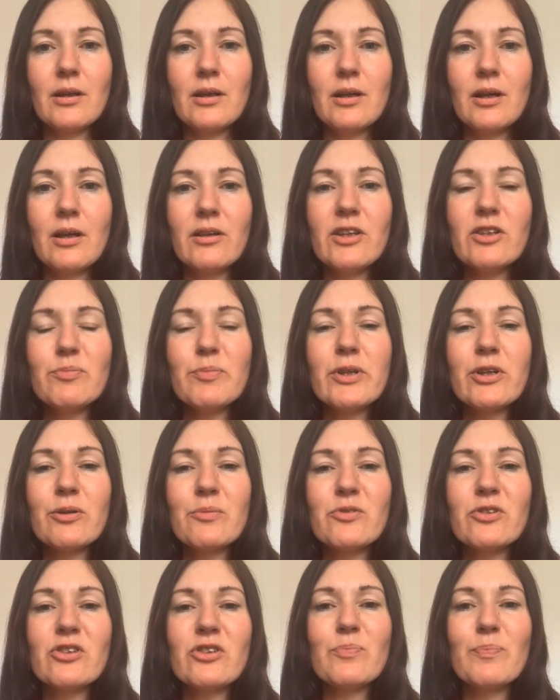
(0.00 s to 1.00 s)
This becomes
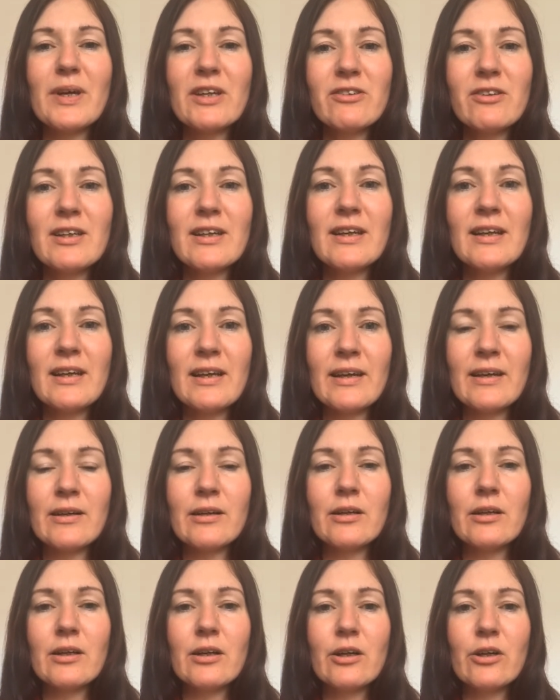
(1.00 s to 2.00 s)
especially clear
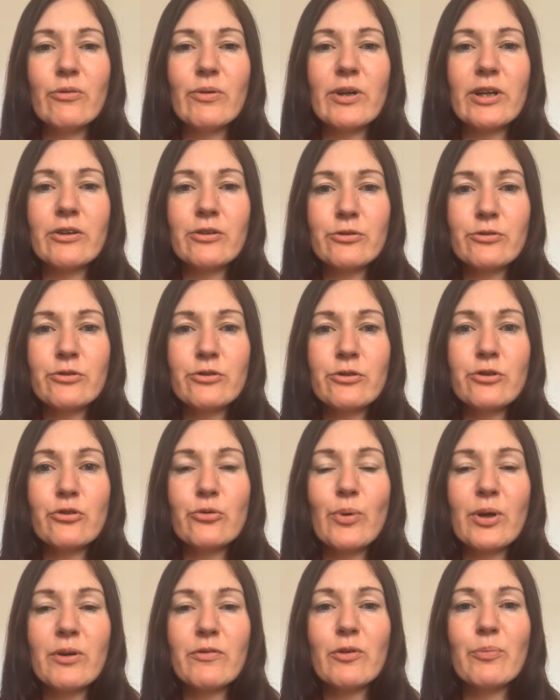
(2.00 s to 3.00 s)
where it concerns one
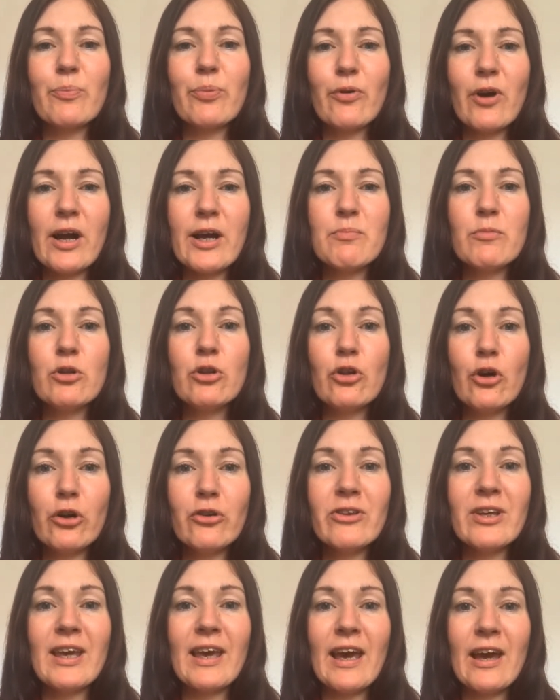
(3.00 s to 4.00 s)
of the prime
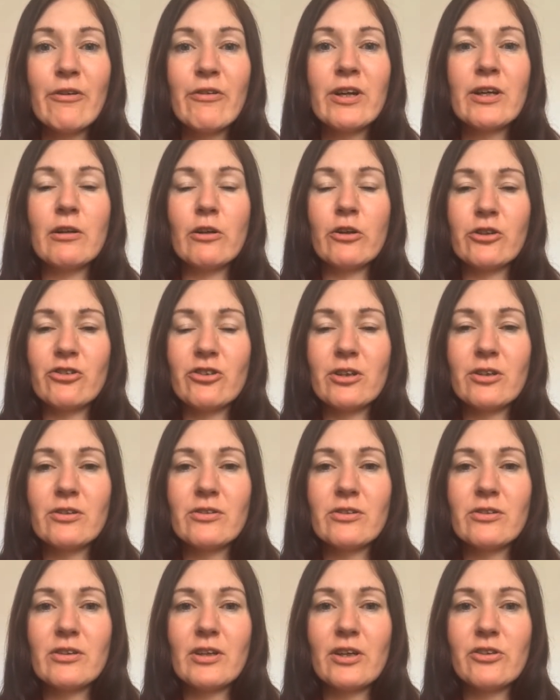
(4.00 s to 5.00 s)
non-caring
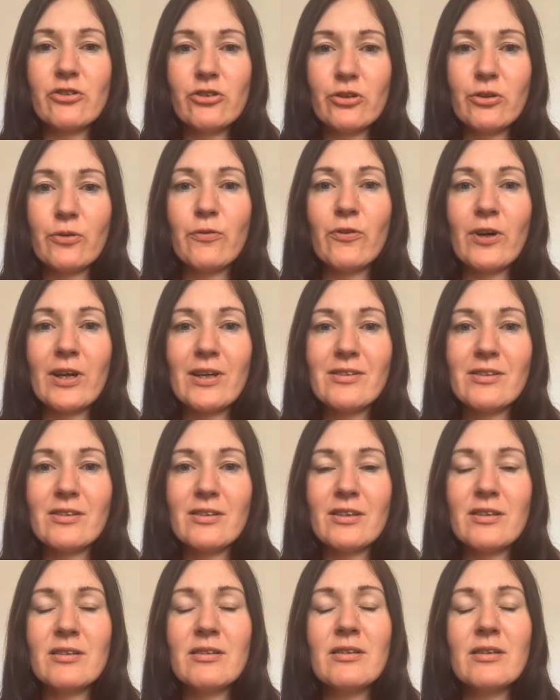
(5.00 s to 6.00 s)
logics, as Joe phrases
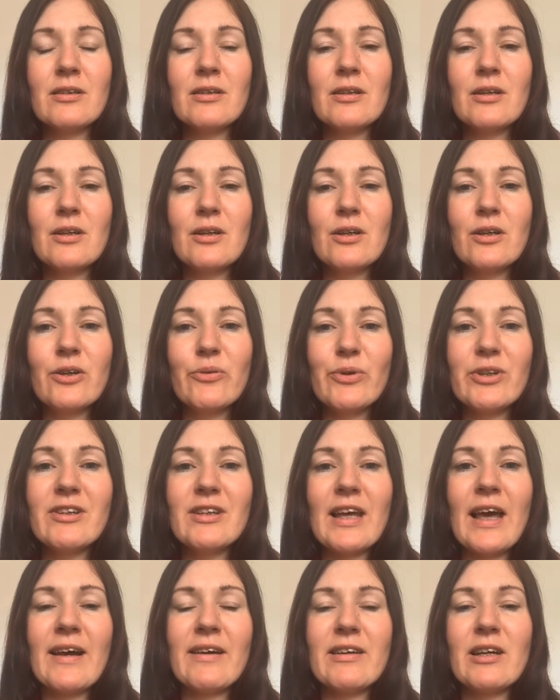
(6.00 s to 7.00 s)
it, within
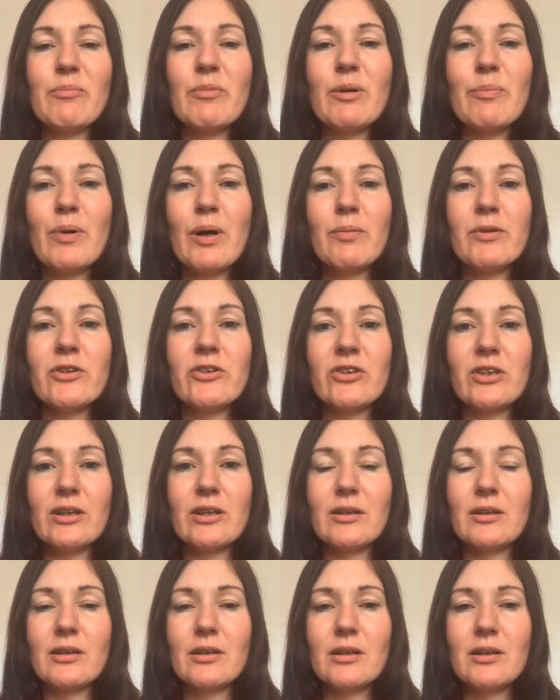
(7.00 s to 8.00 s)
academic publishing,
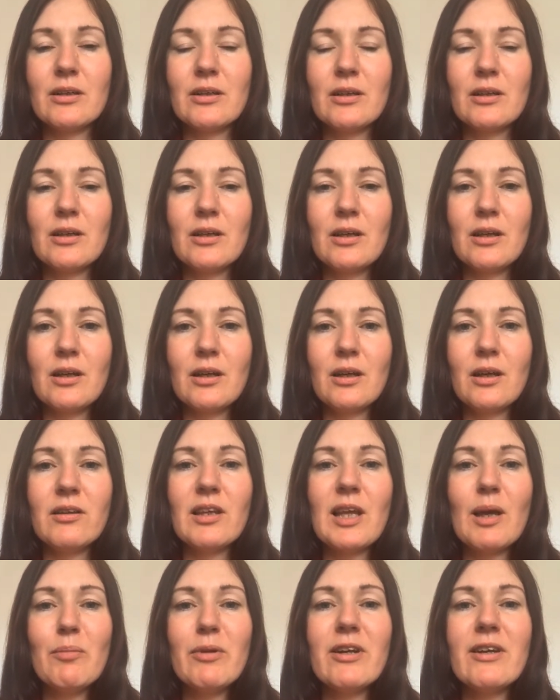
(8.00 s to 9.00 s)

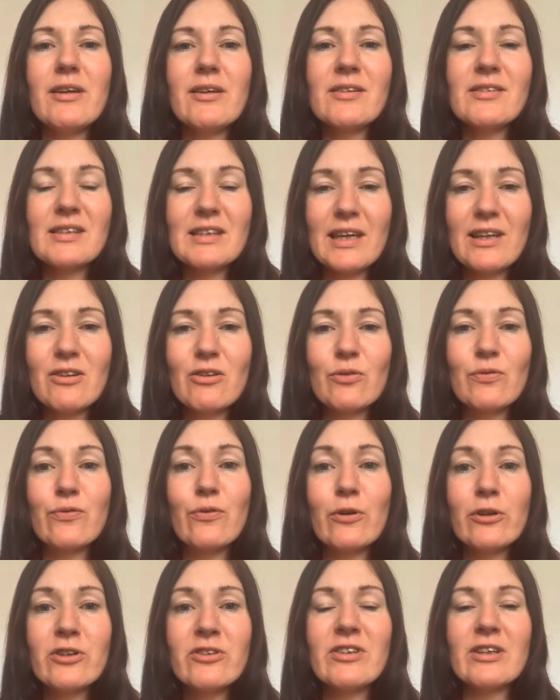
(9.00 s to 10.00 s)
namely the extent of
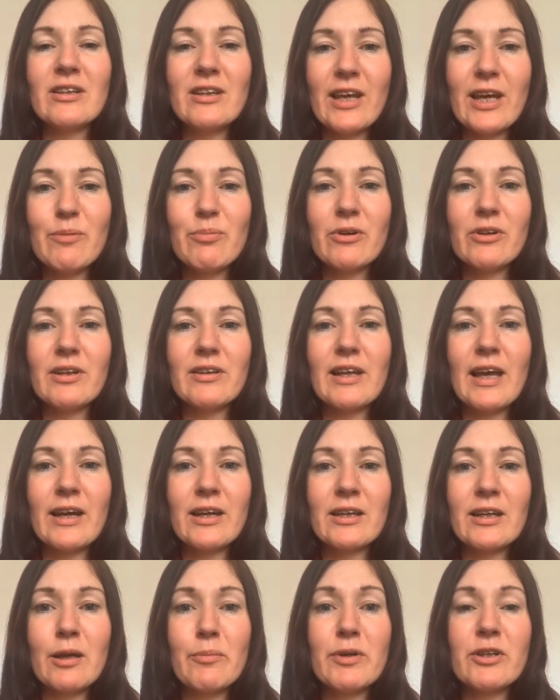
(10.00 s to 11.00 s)
volunteer labor that
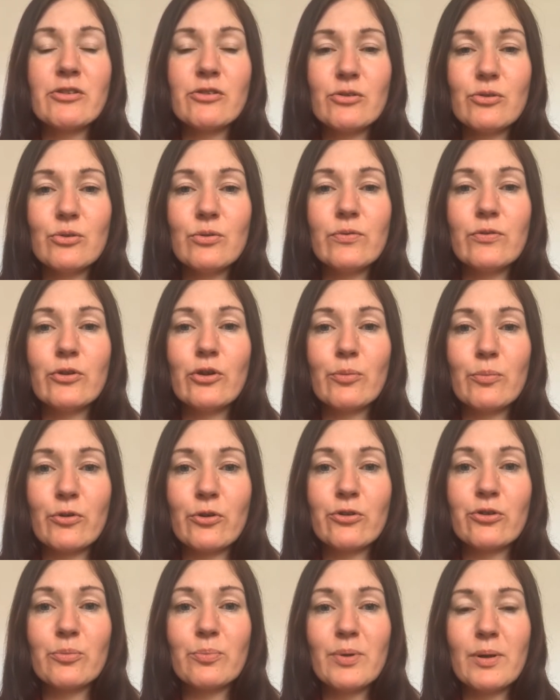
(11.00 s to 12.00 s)
academics do for
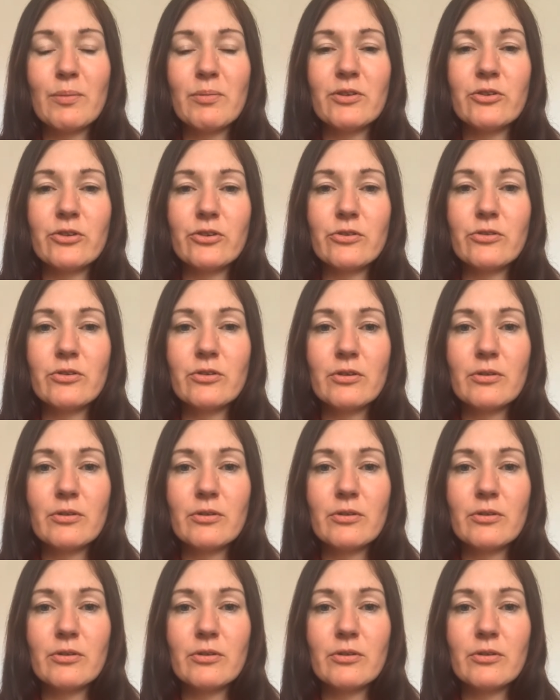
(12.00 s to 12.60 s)
commercial publishers,